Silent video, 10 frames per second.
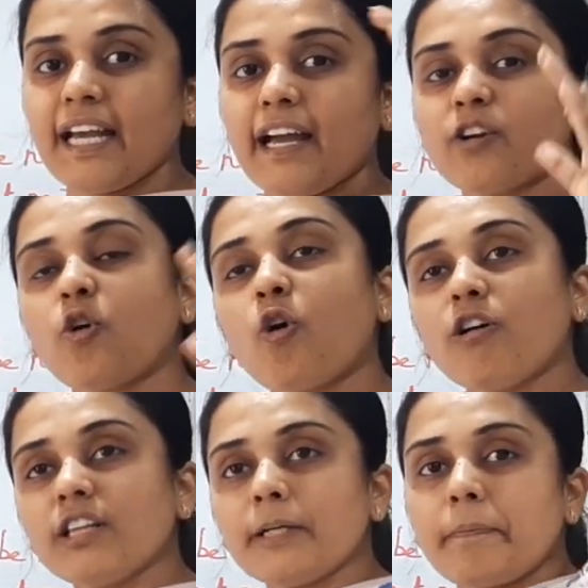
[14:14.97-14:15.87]
and
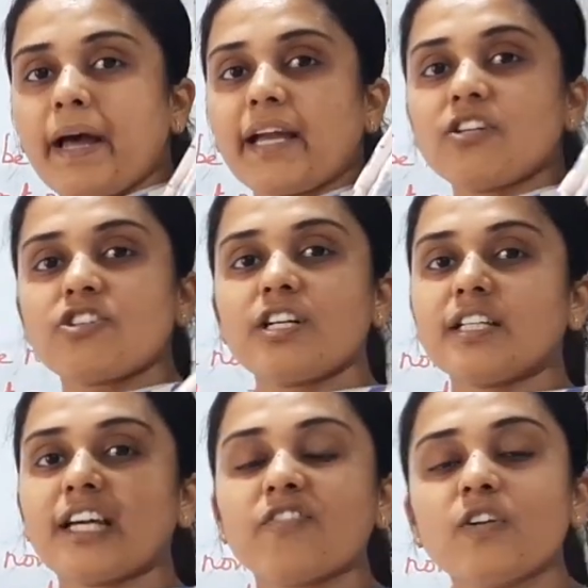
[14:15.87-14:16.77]
on the pine tree
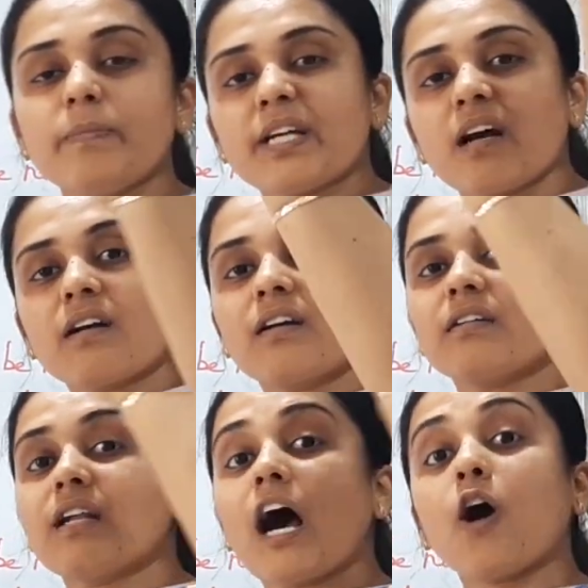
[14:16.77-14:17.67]
there will be a
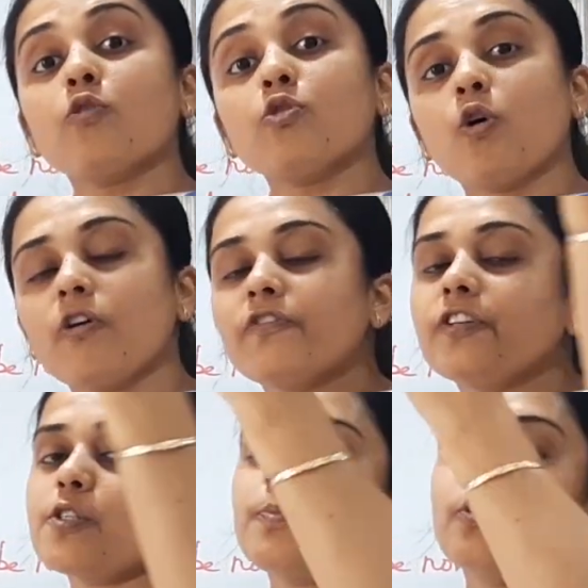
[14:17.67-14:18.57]
cloud of
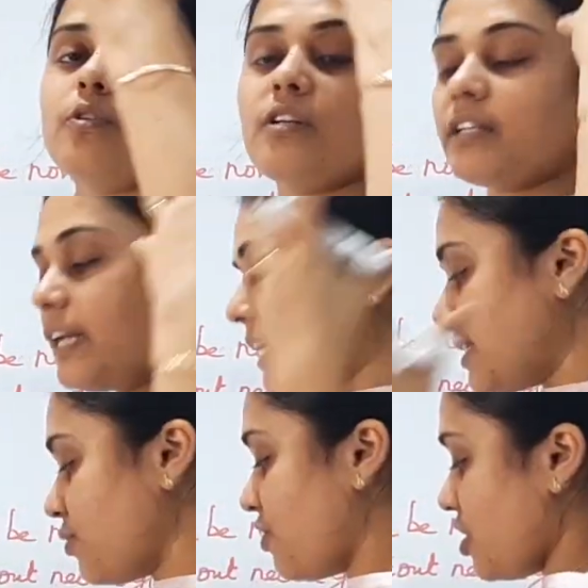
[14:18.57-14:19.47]
this pollen
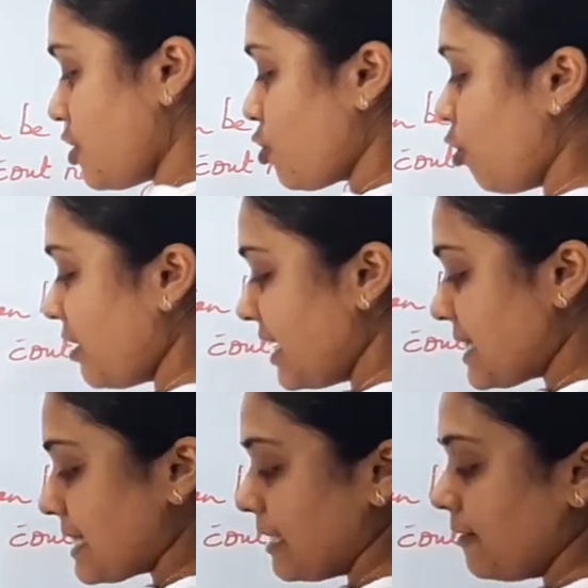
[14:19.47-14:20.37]
grains which is called
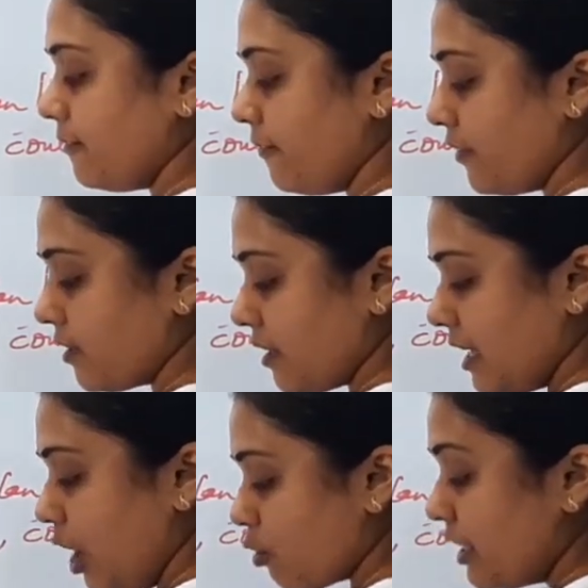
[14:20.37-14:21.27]
as sulfur
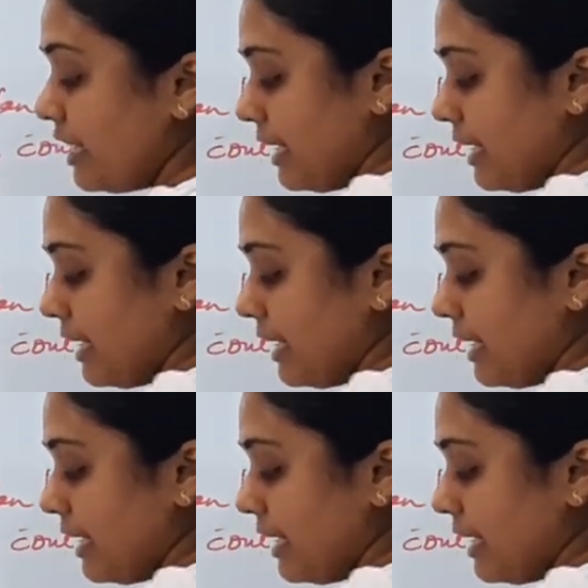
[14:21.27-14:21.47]
cloud.